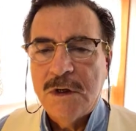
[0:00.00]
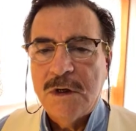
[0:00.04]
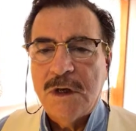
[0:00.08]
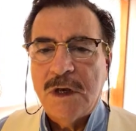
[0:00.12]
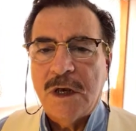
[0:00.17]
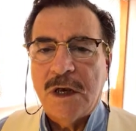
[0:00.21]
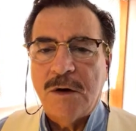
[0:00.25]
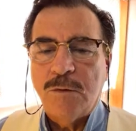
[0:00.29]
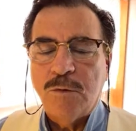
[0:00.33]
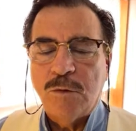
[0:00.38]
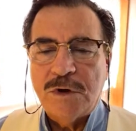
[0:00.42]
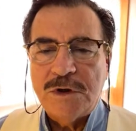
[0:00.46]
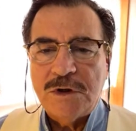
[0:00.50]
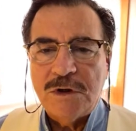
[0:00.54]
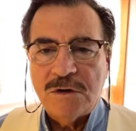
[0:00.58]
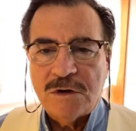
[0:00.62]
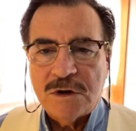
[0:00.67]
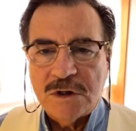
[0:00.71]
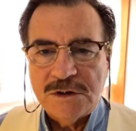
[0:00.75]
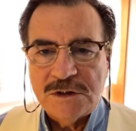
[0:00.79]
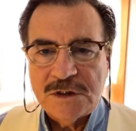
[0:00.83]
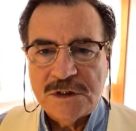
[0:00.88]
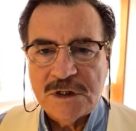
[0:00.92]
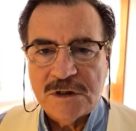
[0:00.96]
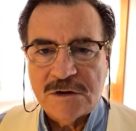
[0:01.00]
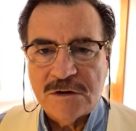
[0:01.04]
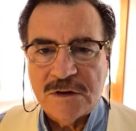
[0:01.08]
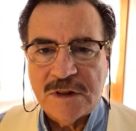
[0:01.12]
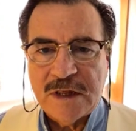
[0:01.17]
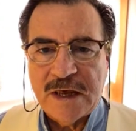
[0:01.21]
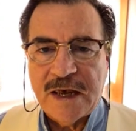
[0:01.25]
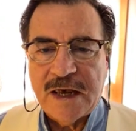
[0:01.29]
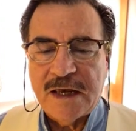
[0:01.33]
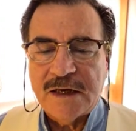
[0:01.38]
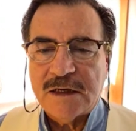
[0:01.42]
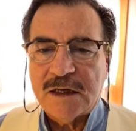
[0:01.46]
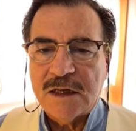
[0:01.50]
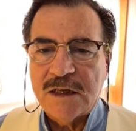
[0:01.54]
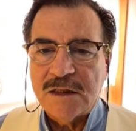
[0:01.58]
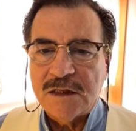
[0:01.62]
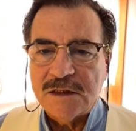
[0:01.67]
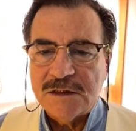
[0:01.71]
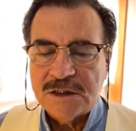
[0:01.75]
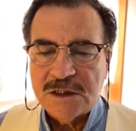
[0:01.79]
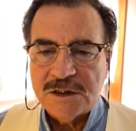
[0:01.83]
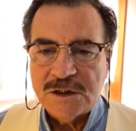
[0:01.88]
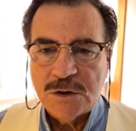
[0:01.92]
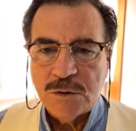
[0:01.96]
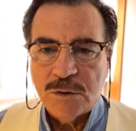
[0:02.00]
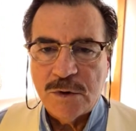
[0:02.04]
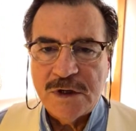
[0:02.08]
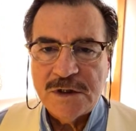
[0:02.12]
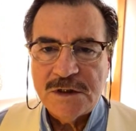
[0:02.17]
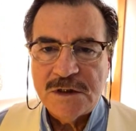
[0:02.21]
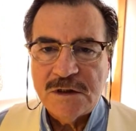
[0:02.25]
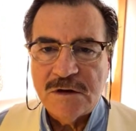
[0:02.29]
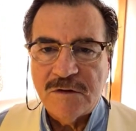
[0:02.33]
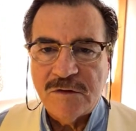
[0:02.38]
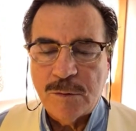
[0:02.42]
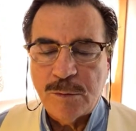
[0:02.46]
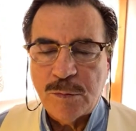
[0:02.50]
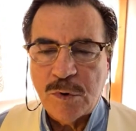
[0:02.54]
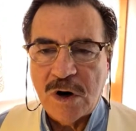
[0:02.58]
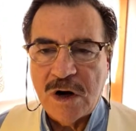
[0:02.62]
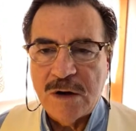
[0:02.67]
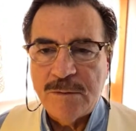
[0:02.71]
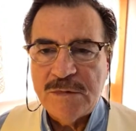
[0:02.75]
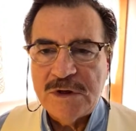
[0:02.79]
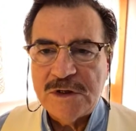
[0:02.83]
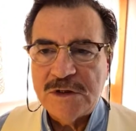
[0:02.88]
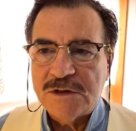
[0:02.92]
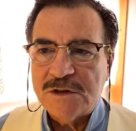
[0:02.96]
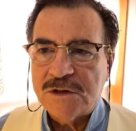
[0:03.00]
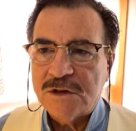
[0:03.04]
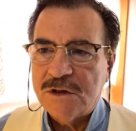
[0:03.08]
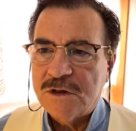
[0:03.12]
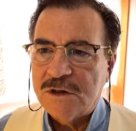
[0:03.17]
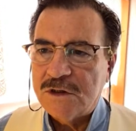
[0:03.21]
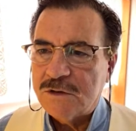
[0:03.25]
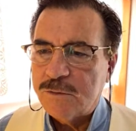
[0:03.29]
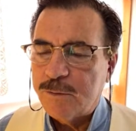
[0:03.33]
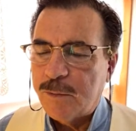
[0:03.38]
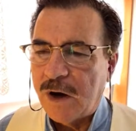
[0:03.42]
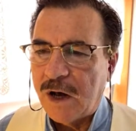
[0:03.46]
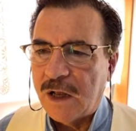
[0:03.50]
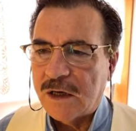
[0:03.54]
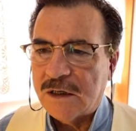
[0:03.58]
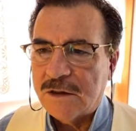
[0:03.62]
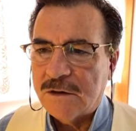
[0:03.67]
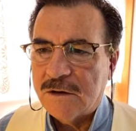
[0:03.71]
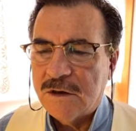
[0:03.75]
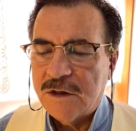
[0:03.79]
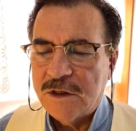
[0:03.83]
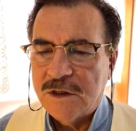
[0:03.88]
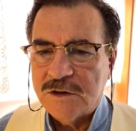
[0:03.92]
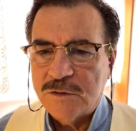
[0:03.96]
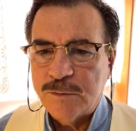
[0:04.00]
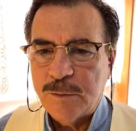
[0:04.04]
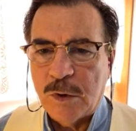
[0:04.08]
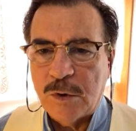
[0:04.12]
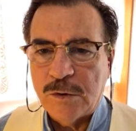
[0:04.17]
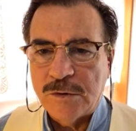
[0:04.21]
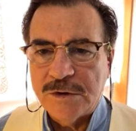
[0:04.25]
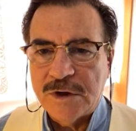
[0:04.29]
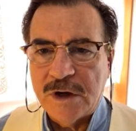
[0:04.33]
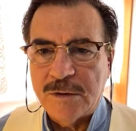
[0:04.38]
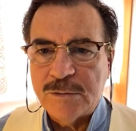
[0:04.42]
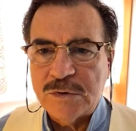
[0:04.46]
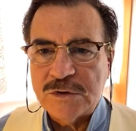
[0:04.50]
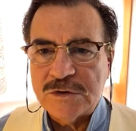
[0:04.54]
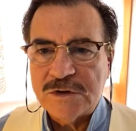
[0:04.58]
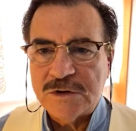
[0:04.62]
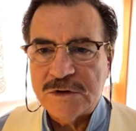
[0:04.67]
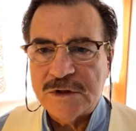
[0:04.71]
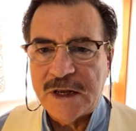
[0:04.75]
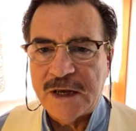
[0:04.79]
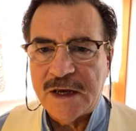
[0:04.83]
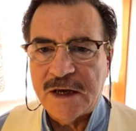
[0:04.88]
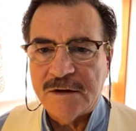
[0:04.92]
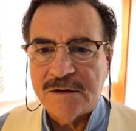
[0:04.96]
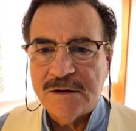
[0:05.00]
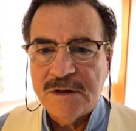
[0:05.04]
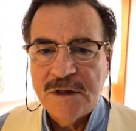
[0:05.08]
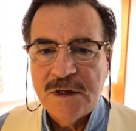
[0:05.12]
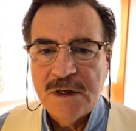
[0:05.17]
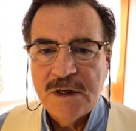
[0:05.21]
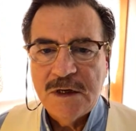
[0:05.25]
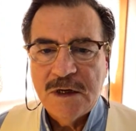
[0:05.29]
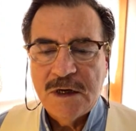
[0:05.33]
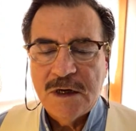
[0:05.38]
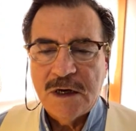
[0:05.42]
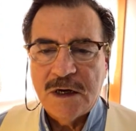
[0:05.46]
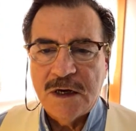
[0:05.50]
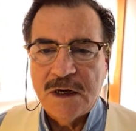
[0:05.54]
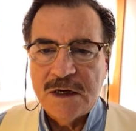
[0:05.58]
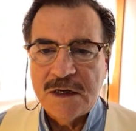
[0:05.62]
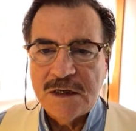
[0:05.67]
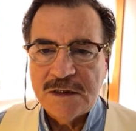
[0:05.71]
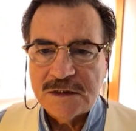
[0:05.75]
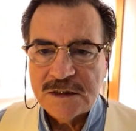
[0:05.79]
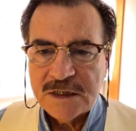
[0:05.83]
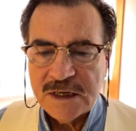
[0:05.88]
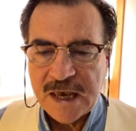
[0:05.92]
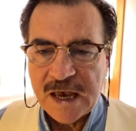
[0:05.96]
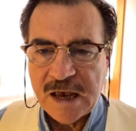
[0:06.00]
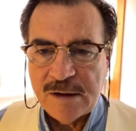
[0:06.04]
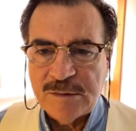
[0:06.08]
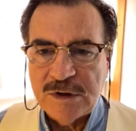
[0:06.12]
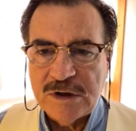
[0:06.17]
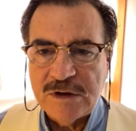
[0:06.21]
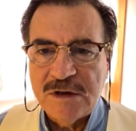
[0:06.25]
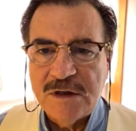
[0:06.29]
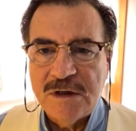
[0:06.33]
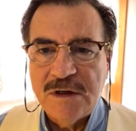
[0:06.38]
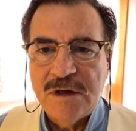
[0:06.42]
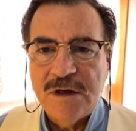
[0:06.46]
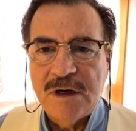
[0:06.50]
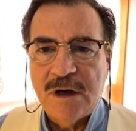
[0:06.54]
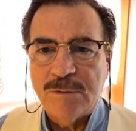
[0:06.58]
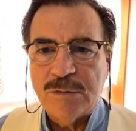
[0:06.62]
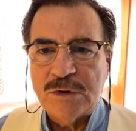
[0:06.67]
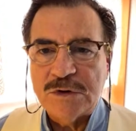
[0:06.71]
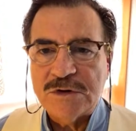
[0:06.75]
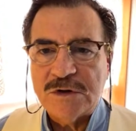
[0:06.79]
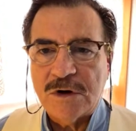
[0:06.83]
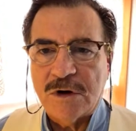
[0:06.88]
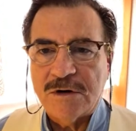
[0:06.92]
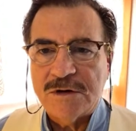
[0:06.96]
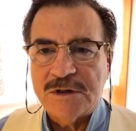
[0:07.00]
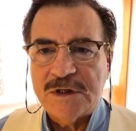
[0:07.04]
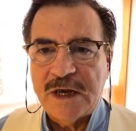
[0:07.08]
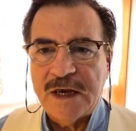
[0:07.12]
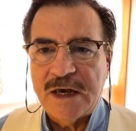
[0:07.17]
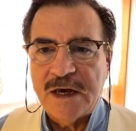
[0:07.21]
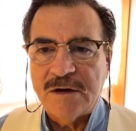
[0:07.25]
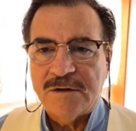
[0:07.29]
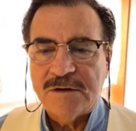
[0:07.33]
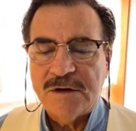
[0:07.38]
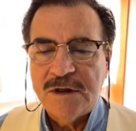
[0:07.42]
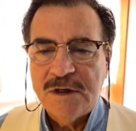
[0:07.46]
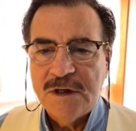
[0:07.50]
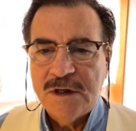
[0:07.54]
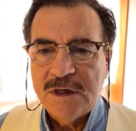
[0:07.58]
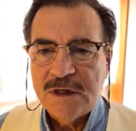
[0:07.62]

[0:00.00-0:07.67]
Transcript: And when you consider that and the situation of the prime minister, his poll numbers are down, his cabinet numbers are down.